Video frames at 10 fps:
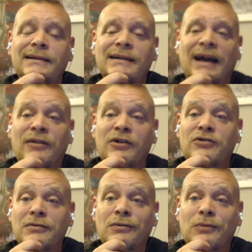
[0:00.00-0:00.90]
And the
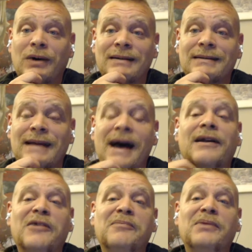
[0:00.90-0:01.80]
truth was that
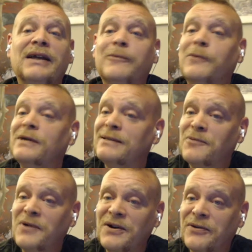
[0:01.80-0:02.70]
company wasn't
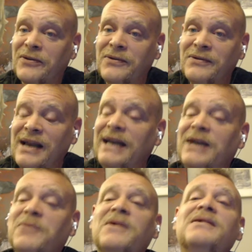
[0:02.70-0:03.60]
worth
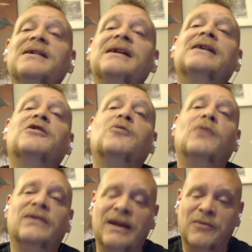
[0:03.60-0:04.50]
anywhere near
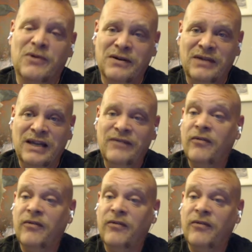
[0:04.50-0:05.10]
what they were even